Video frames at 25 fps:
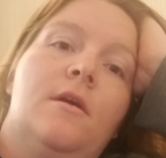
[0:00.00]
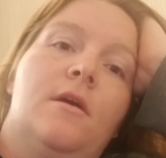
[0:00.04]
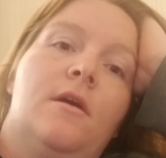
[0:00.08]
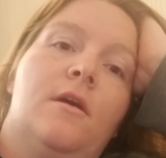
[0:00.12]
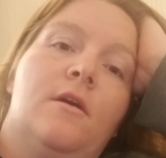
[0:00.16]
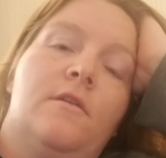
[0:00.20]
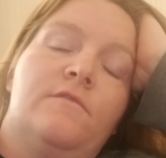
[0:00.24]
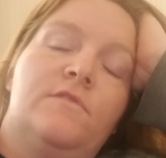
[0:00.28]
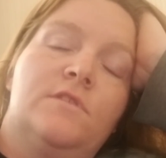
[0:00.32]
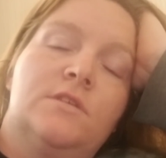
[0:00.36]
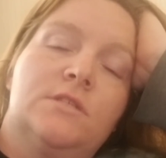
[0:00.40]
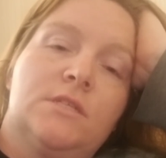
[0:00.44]

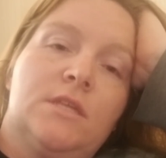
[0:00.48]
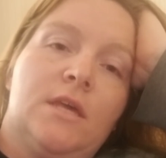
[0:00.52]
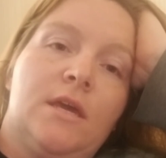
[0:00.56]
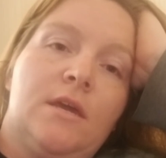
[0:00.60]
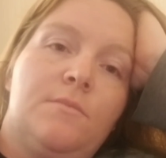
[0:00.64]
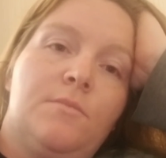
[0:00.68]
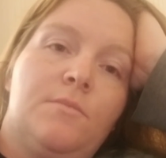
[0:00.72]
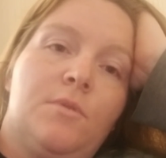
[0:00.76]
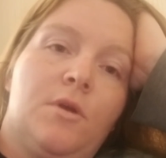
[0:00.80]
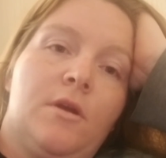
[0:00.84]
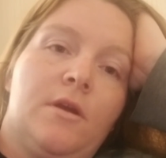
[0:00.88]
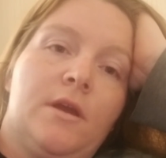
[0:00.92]
of the
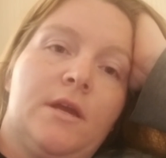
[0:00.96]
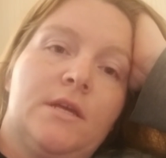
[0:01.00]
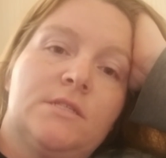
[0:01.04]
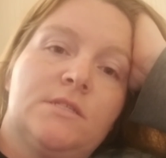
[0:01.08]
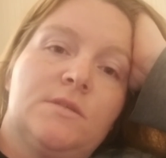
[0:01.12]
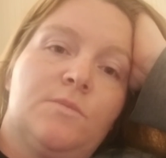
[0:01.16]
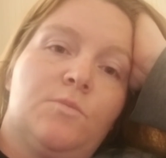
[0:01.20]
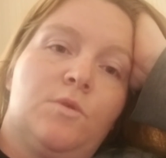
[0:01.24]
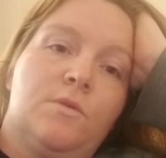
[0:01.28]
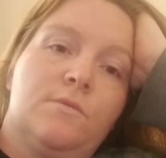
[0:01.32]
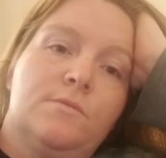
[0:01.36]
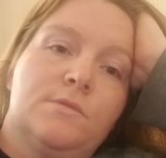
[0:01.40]
slide part as
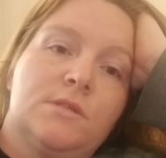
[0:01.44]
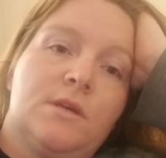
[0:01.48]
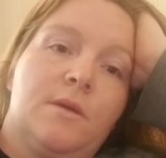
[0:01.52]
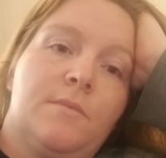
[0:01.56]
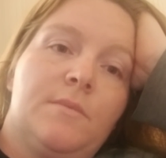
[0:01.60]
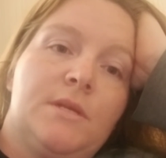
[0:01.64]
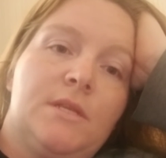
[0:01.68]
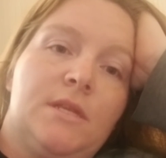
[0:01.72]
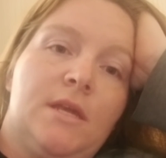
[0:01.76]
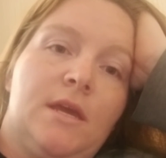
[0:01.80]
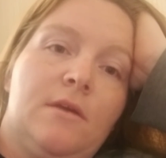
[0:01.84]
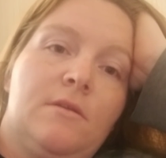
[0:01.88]
someone was
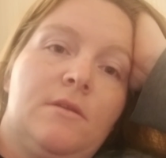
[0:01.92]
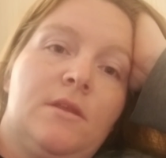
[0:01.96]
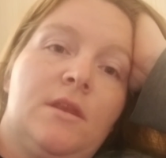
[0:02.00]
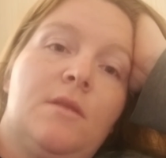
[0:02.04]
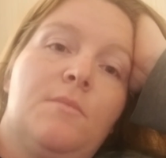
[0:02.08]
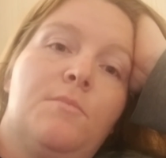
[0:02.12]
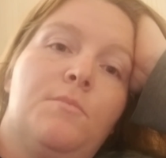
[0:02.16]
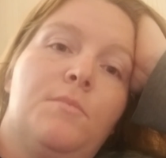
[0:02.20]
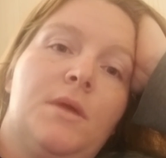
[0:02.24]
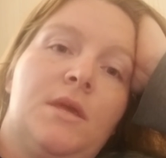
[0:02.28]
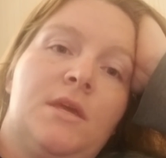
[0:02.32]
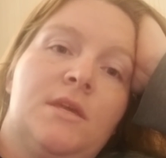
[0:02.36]
coming down, and
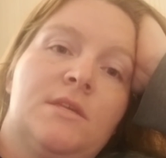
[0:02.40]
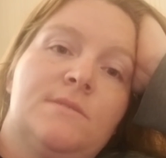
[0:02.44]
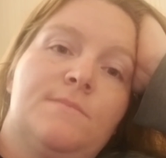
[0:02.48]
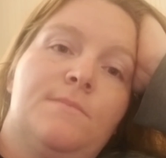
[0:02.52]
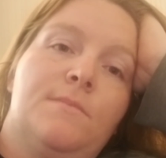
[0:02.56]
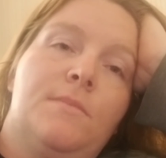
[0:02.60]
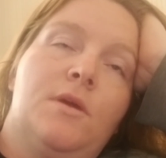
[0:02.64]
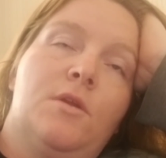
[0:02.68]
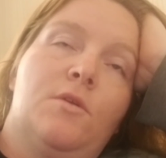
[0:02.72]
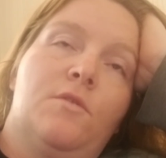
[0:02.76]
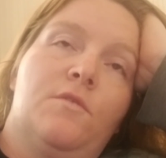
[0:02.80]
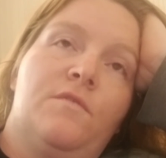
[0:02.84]
it bit his
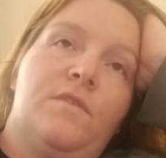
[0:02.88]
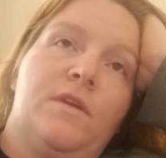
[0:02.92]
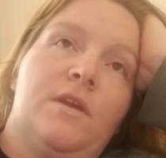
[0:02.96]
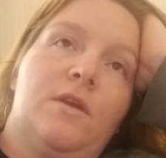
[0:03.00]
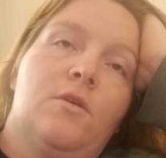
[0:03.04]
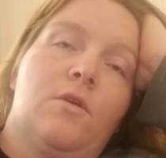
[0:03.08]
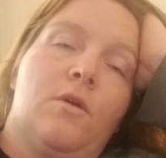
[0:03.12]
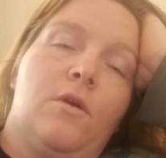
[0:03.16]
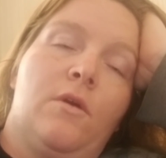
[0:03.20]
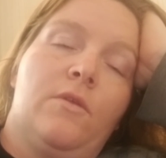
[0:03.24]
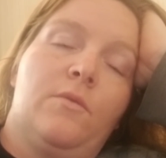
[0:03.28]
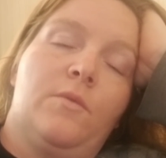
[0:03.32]
middle
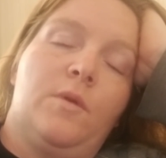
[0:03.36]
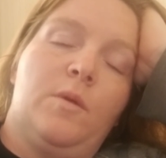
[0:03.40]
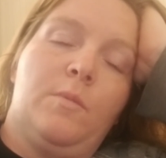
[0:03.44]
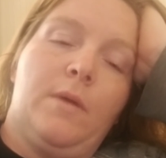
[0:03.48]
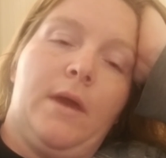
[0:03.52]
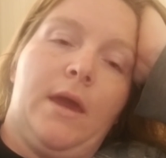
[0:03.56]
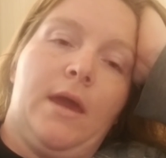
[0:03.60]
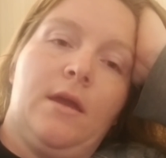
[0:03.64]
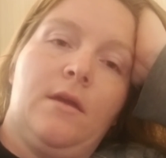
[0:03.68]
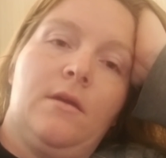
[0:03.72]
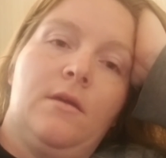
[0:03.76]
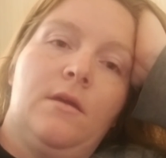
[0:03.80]
finger all the way
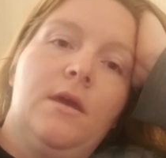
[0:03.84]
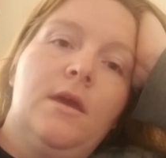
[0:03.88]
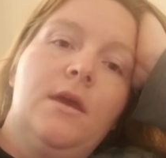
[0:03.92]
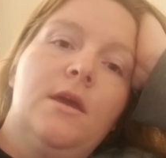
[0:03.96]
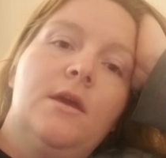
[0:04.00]
back.